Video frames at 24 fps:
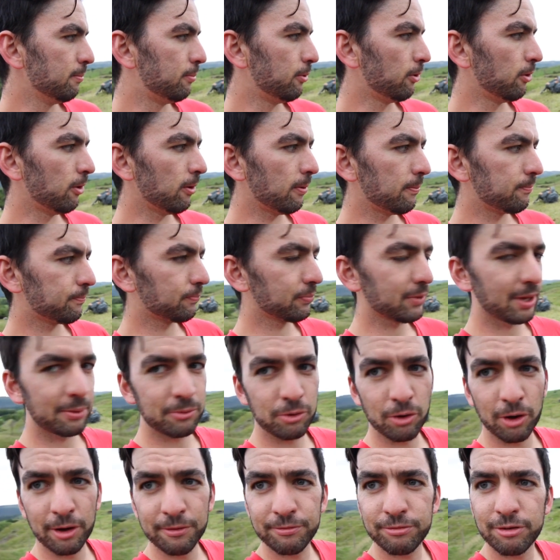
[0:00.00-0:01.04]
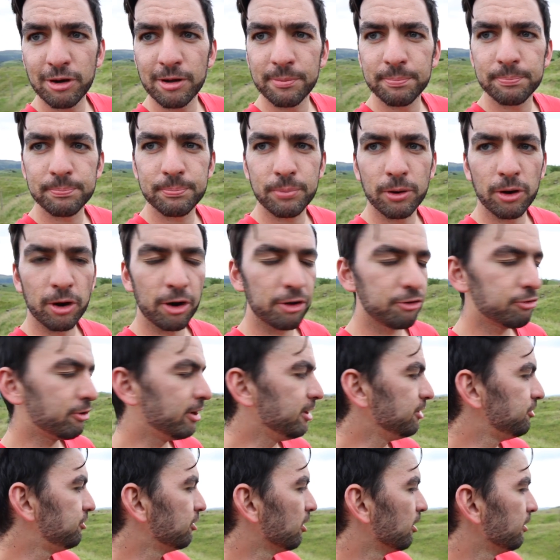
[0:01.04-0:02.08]
but I'm going for a
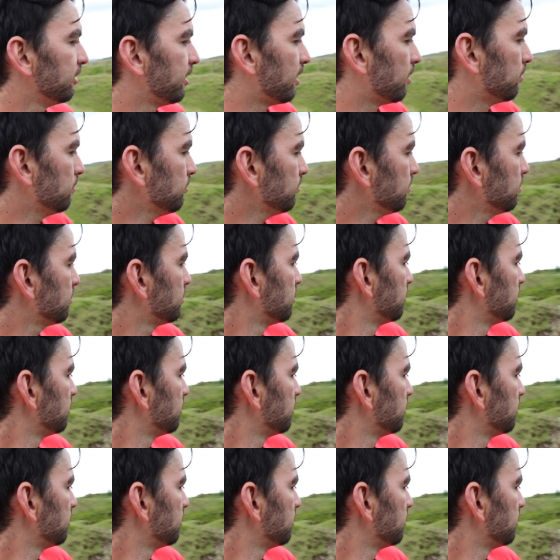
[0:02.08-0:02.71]
portrait shot now